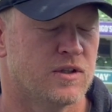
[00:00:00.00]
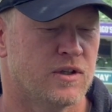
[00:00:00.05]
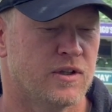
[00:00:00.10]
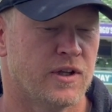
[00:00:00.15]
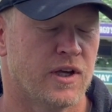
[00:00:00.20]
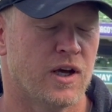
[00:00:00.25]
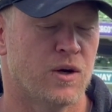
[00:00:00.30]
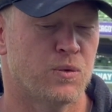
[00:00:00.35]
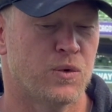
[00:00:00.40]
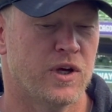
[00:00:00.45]

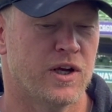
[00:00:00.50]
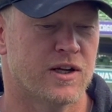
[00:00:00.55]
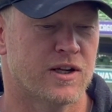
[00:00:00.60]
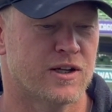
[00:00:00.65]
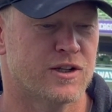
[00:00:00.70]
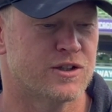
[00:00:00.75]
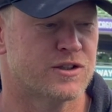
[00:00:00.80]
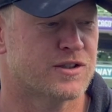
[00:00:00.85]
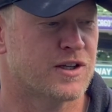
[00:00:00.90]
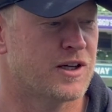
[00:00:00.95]
Yeah, we had a
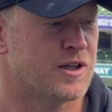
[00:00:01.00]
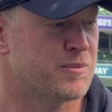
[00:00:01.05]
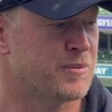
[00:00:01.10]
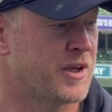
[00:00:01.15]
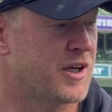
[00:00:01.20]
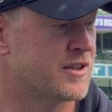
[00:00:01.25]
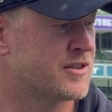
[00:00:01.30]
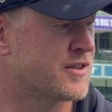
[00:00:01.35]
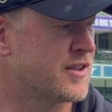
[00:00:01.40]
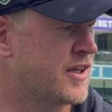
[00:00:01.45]
good time
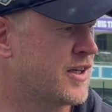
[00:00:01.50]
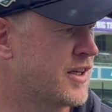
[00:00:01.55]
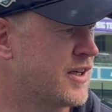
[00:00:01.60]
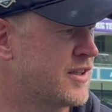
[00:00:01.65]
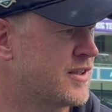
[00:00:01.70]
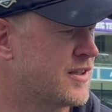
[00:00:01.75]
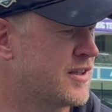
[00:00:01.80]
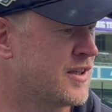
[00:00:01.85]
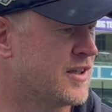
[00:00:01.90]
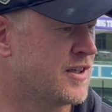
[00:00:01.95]
last night.
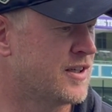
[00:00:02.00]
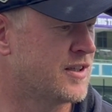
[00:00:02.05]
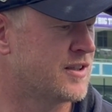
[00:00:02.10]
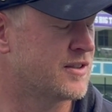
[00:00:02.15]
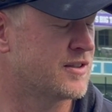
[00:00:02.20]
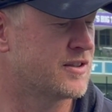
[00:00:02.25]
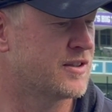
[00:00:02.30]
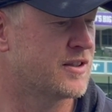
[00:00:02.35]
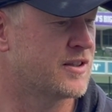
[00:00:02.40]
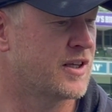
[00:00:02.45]

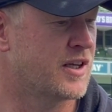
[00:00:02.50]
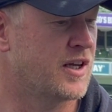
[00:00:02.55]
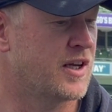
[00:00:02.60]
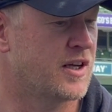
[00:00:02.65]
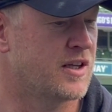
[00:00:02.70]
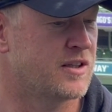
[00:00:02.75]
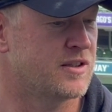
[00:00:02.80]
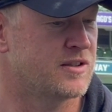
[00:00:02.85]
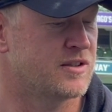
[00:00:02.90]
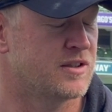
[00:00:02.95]
They
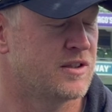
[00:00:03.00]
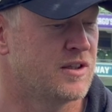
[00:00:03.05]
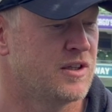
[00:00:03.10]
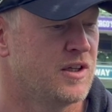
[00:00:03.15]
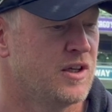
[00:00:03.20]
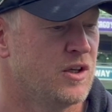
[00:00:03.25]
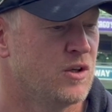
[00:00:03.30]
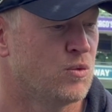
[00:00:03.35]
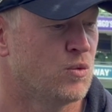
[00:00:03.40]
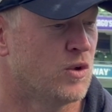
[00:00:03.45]
had
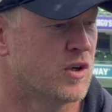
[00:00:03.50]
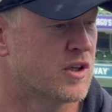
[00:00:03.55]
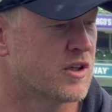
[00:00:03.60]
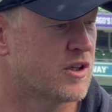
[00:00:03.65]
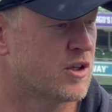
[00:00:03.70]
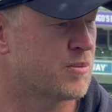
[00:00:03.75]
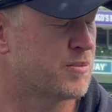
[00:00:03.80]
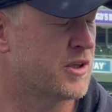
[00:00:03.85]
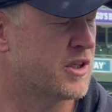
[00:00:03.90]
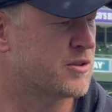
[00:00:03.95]
one of
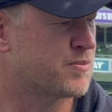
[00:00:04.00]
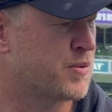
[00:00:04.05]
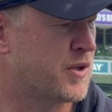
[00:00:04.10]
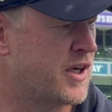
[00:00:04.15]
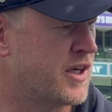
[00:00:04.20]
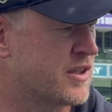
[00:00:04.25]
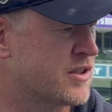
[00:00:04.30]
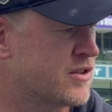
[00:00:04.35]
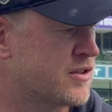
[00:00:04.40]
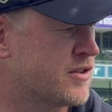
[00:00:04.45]
their best
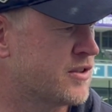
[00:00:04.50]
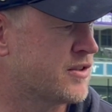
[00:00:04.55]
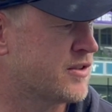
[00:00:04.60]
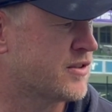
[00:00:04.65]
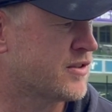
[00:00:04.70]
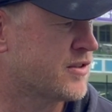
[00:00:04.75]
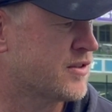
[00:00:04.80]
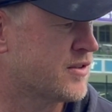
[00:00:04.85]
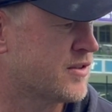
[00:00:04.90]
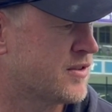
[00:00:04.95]
practices